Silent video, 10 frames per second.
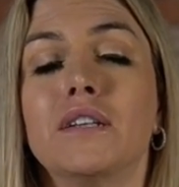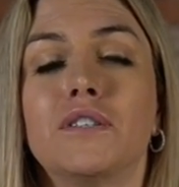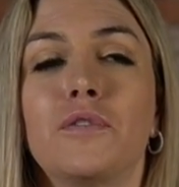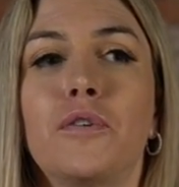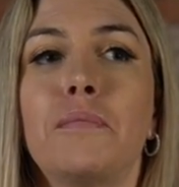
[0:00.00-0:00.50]

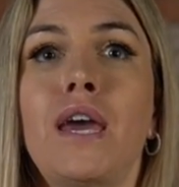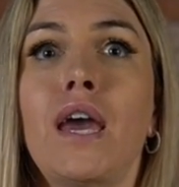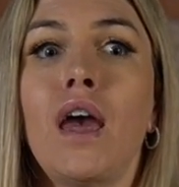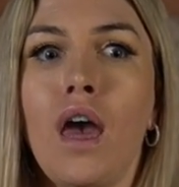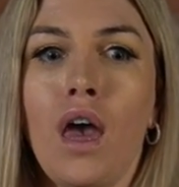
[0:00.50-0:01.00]
And so for
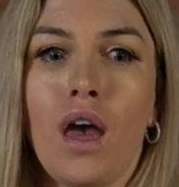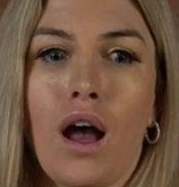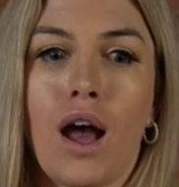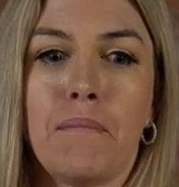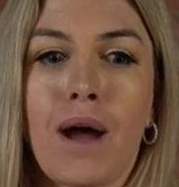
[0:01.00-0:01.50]
me,
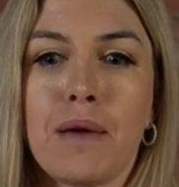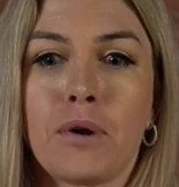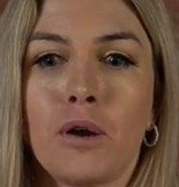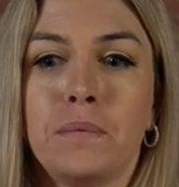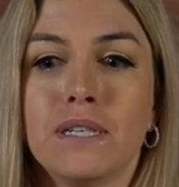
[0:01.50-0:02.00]
uh,
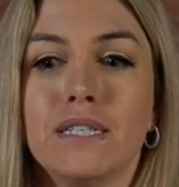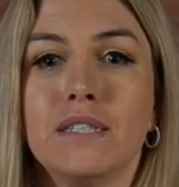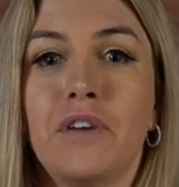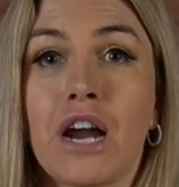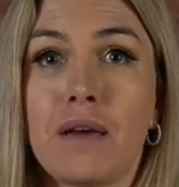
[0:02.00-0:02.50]
my
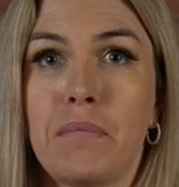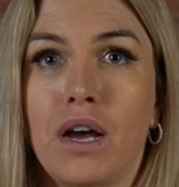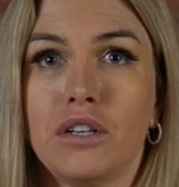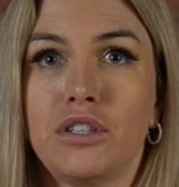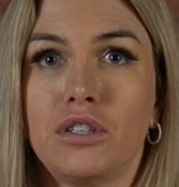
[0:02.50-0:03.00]
purpose is very
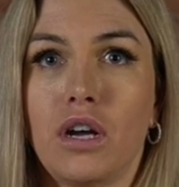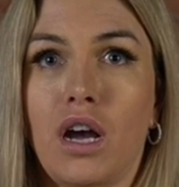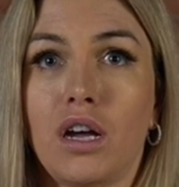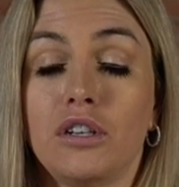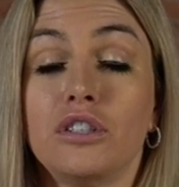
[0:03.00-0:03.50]
much
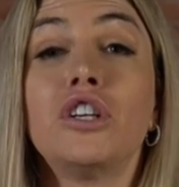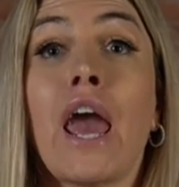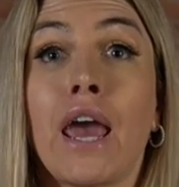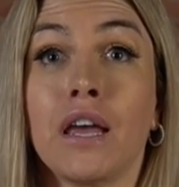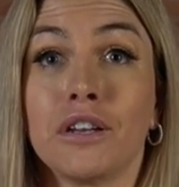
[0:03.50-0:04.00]
uh,
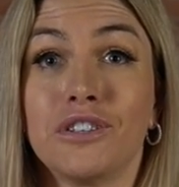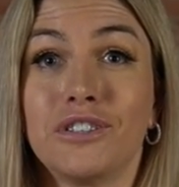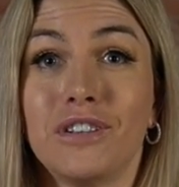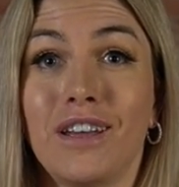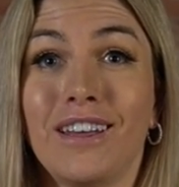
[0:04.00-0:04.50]

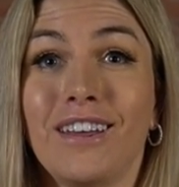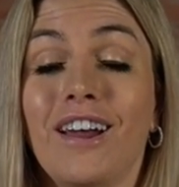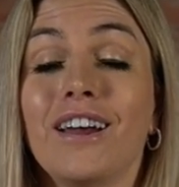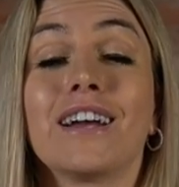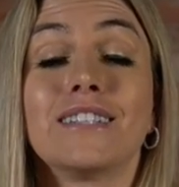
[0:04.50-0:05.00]
change
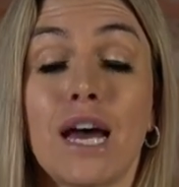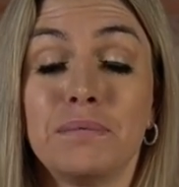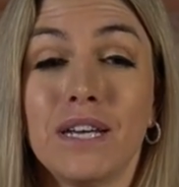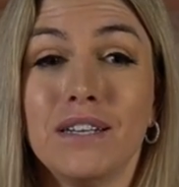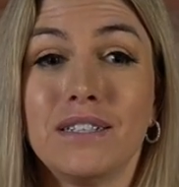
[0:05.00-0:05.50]

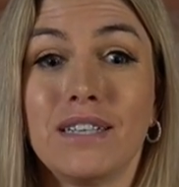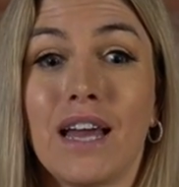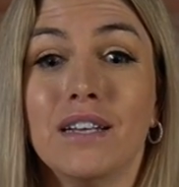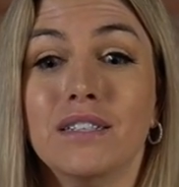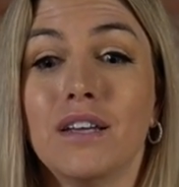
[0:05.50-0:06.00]

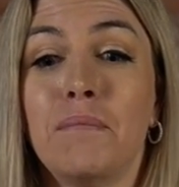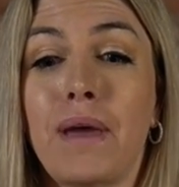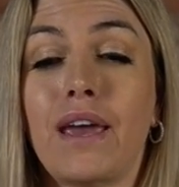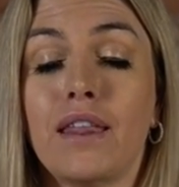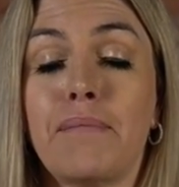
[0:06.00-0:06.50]
acceptance and
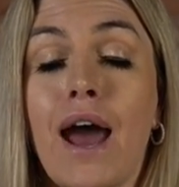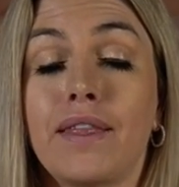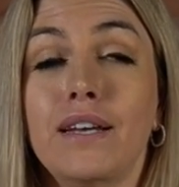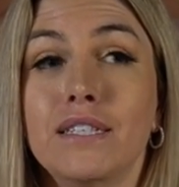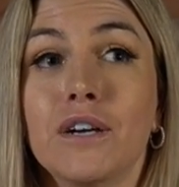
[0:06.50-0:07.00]
uh, making the
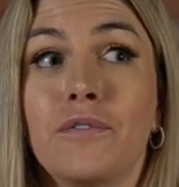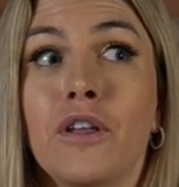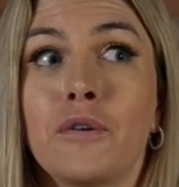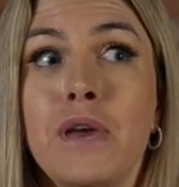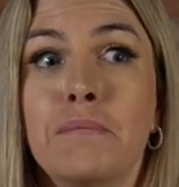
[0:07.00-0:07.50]
path easier
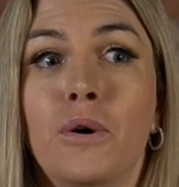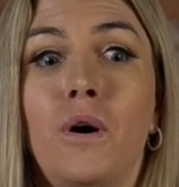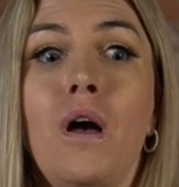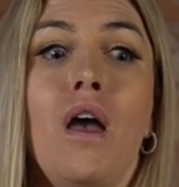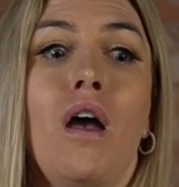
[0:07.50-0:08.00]
for other
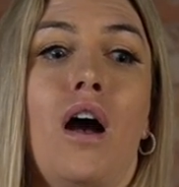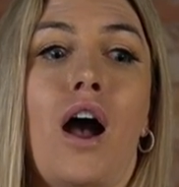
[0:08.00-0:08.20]
people.